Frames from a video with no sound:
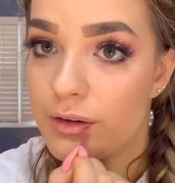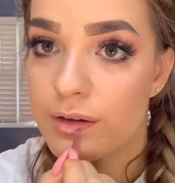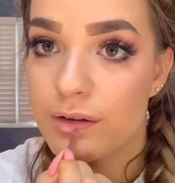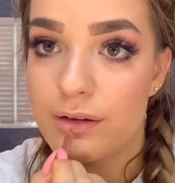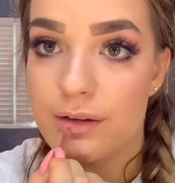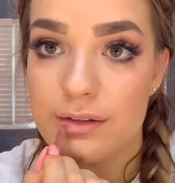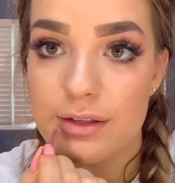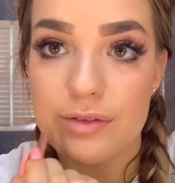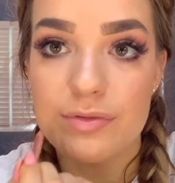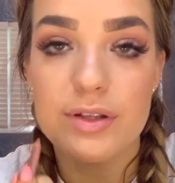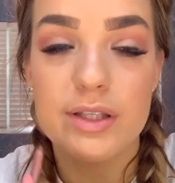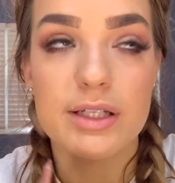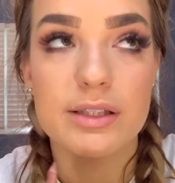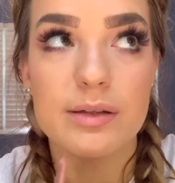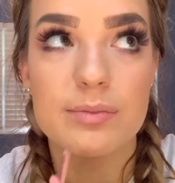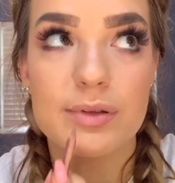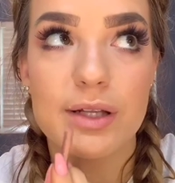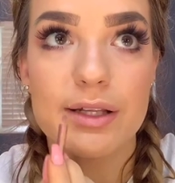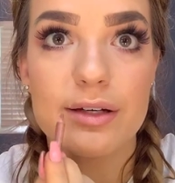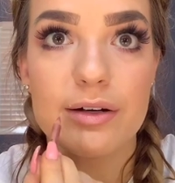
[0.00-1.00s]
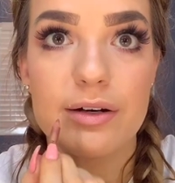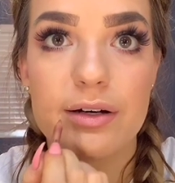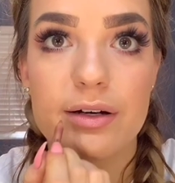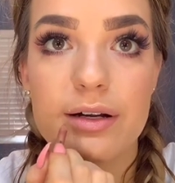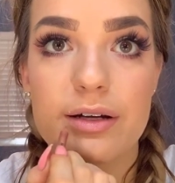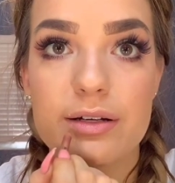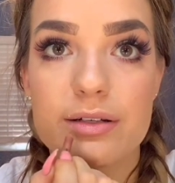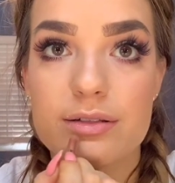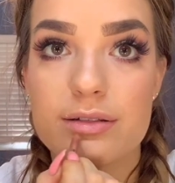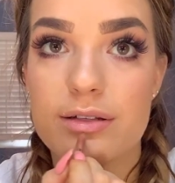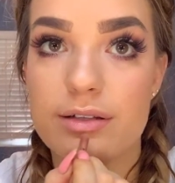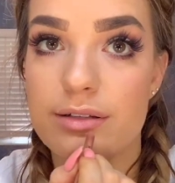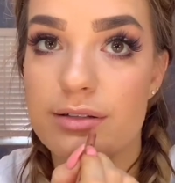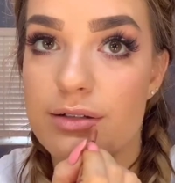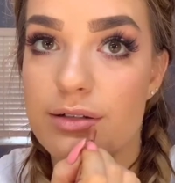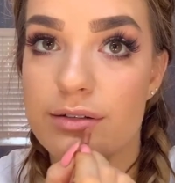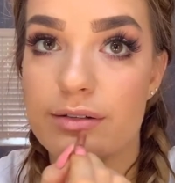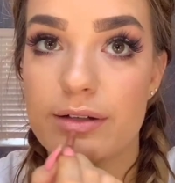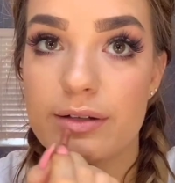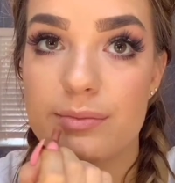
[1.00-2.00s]
Because I feel like lip liner enhances
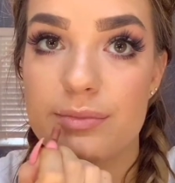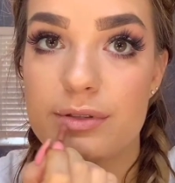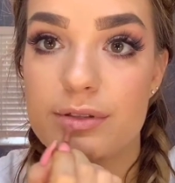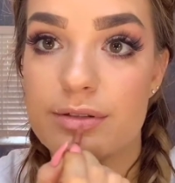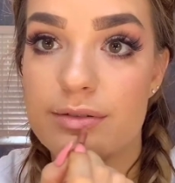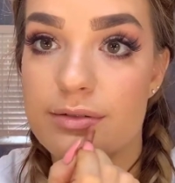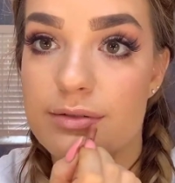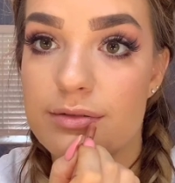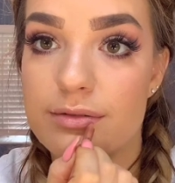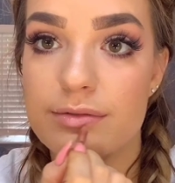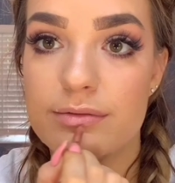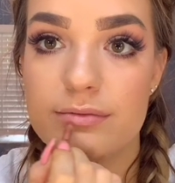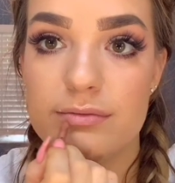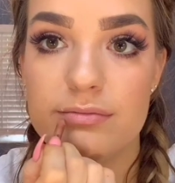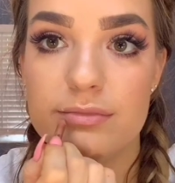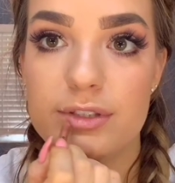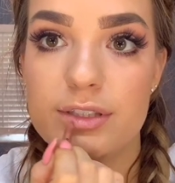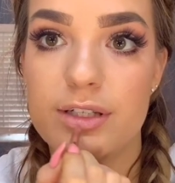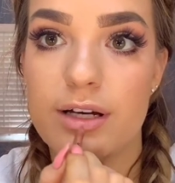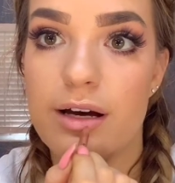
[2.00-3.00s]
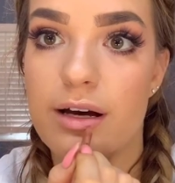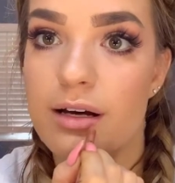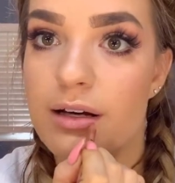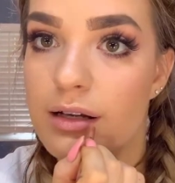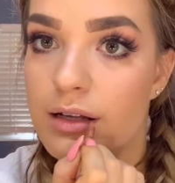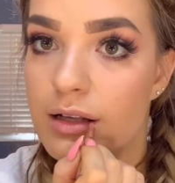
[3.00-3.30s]
your lips, duh.